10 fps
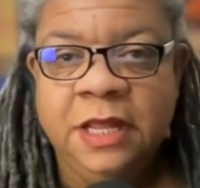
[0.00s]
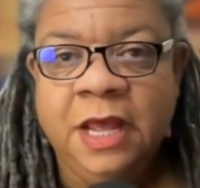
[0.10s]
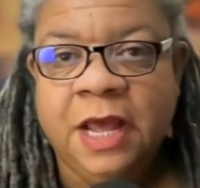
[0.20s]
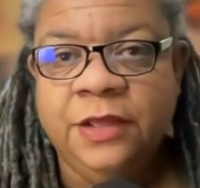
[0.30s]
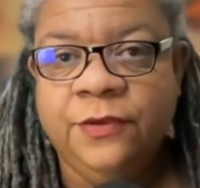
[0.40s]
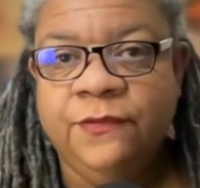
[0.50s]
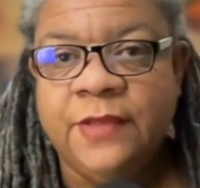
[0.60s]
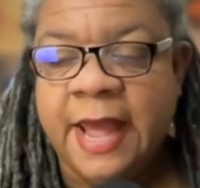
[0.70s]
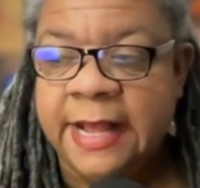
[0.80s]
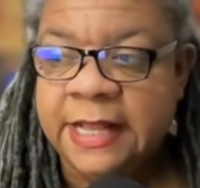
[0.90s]
I
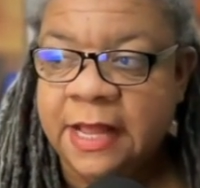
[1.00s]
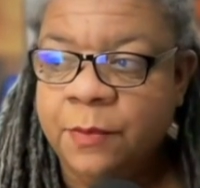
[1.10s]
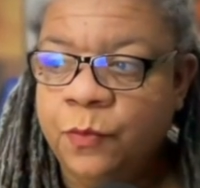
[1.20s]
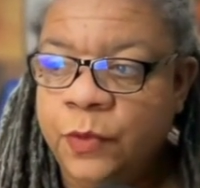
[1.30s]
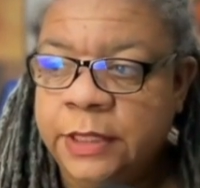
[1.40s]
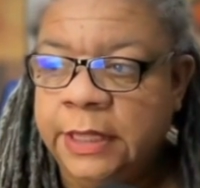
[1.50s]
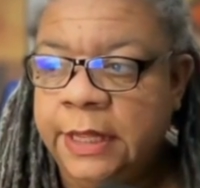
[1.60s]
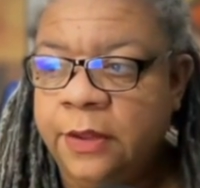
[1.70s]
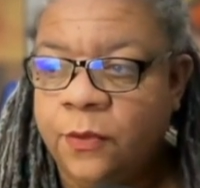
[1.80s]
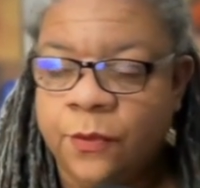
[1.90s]
use XM
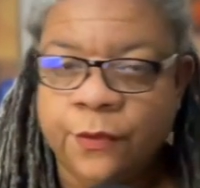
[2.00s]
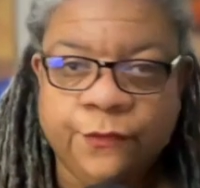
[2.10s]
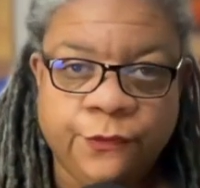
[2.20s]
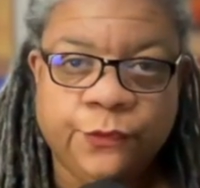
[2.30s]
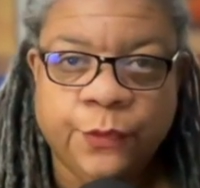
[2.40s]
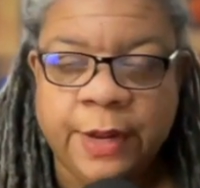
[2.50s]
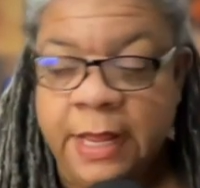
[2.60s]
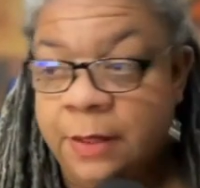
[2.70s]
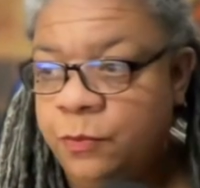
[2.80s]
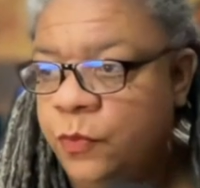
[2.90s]
Woodley or Zatora
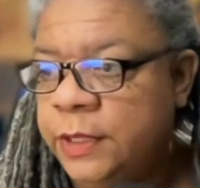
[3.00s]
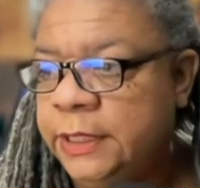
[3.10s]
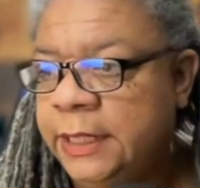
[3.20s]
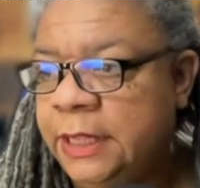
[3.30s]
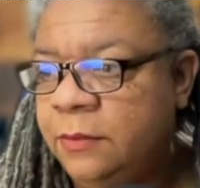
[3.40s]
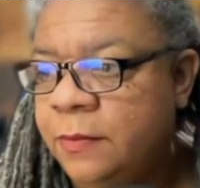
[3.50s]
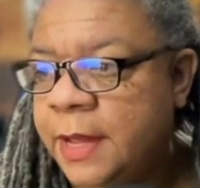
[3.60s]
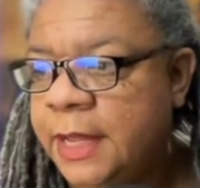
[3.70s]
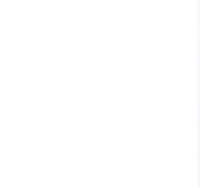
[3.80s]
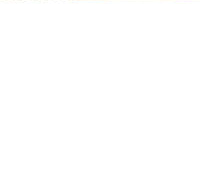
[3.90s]
M. Woodley,
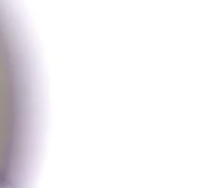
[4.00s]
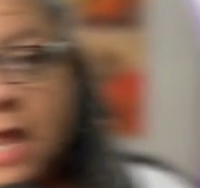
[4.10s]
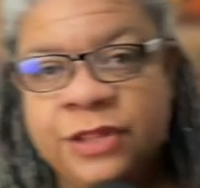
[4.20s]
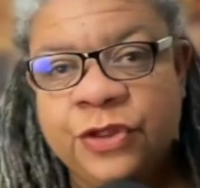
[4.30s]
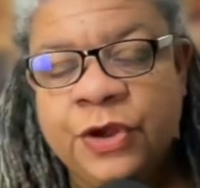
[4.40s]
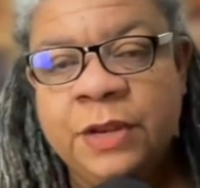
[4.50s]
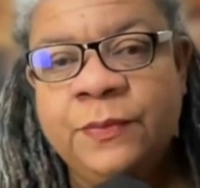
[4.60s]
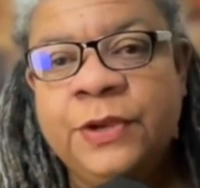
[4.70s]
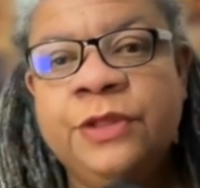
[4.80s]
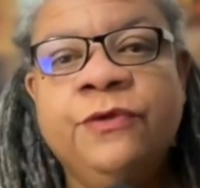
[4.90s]
right? Next, you're going to
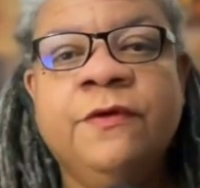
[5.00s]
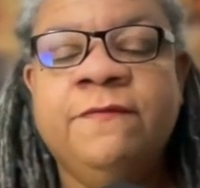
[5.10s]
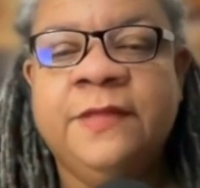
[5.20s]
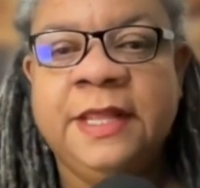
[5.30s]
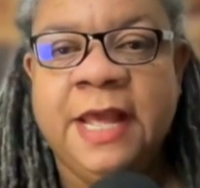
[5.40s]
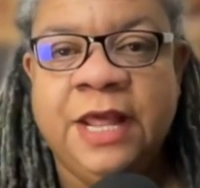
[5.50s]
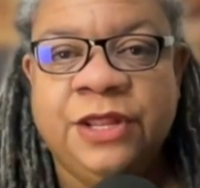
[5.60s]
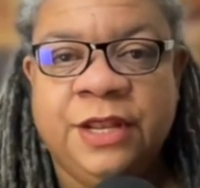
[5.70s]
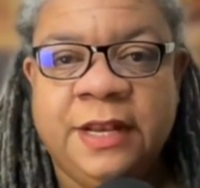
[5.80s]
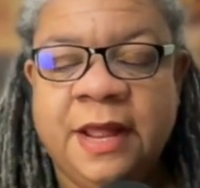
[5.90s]
put in your
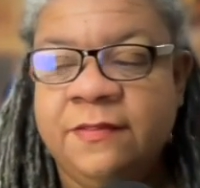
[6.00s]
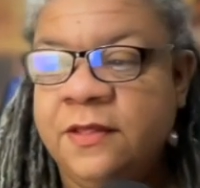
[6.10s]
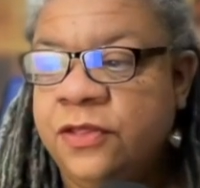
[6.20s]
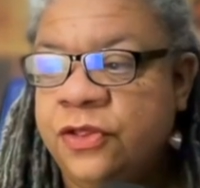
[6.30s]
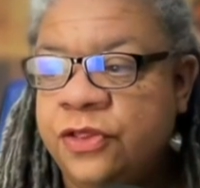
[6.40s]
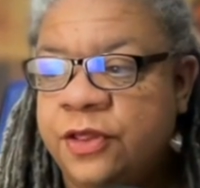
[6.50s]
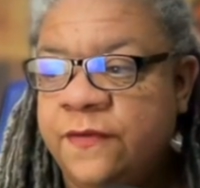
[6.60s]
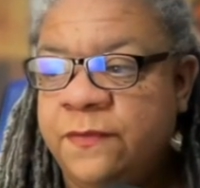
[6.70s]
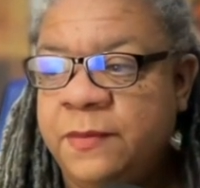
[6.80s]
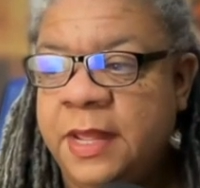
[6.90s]
affiliation. Now, this should
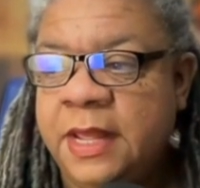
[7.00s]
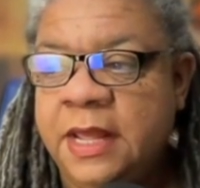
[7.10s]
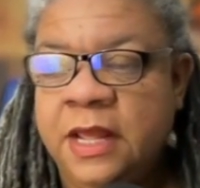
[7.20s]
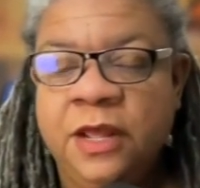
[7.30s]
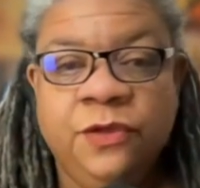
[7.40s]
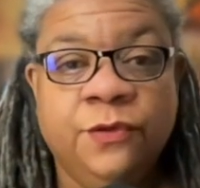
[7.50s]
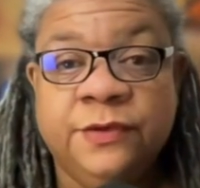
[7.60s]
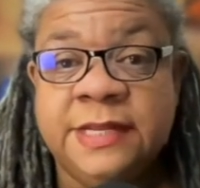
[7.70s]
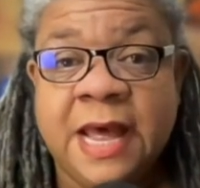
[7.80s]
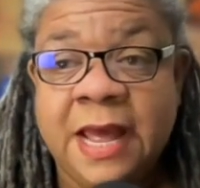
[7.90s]
just be your
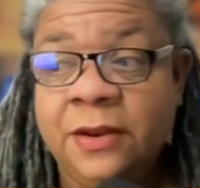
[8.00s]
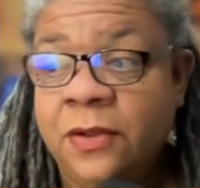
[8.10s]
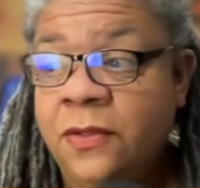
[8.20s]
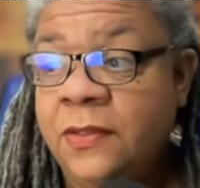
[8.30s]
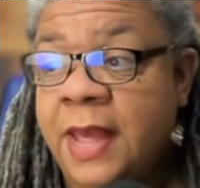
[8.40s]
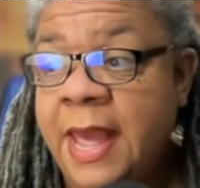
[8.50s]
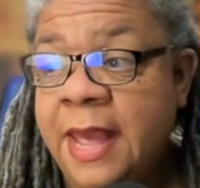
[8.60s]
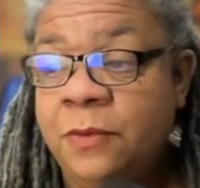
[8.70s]
title and